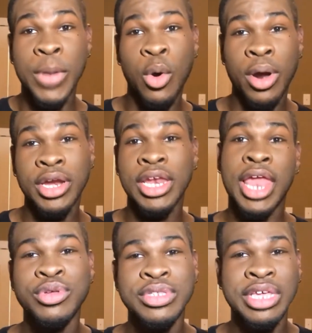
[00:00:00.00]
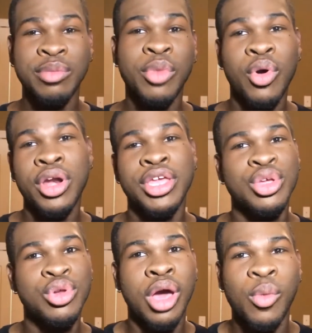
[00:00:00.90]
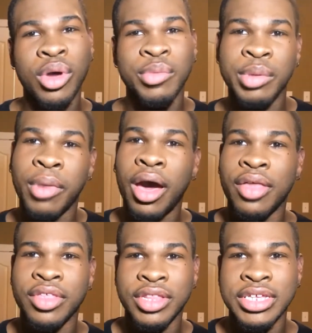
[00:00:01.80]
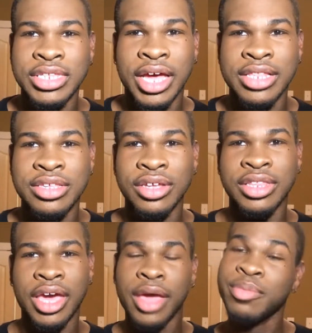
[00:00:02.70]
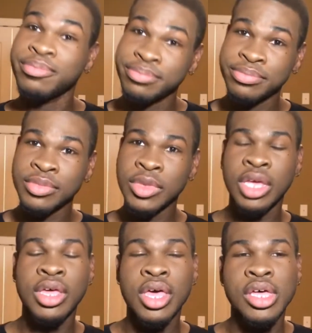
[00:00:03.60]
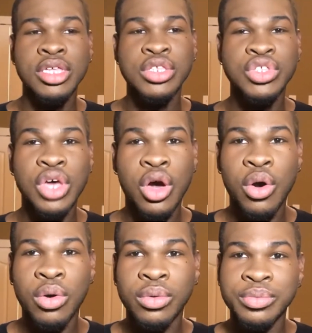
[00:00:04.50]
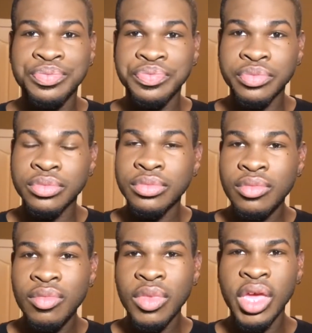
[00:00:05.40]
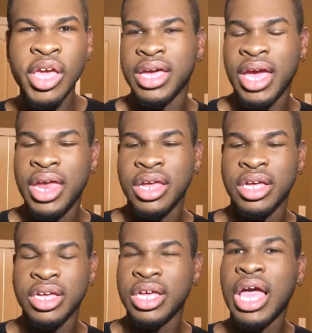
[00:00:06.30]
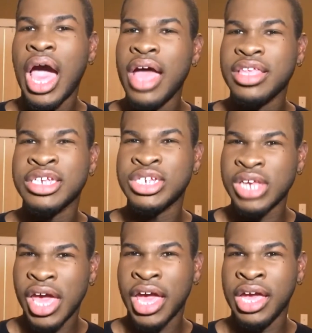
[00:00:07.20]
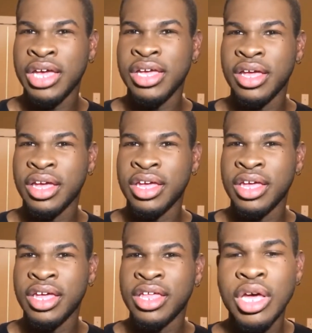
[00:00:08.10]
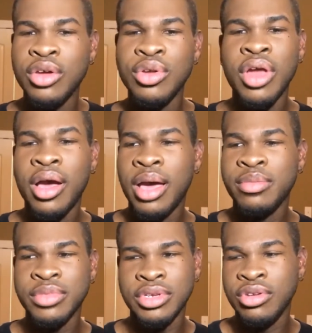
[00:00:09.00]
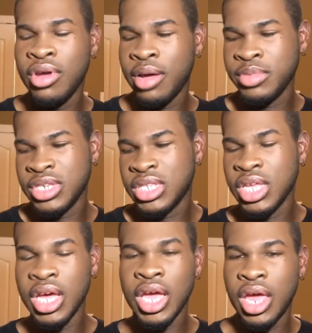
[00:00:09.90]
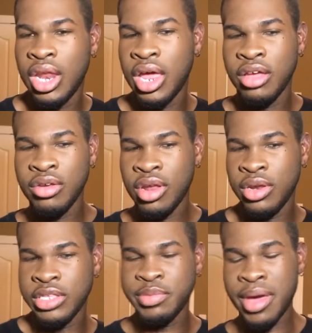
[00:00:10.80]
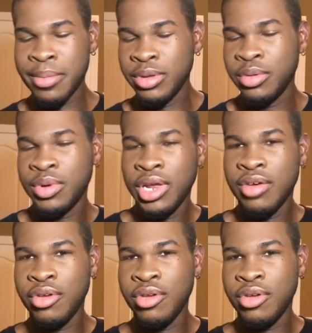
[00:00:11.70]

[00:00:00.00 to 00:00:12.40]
morning. When you say morning, you don't want to be bothered. That's how I took that. So I kind of caught the shade. So, you know, I'm just still kind of like, yeah, that's my boo.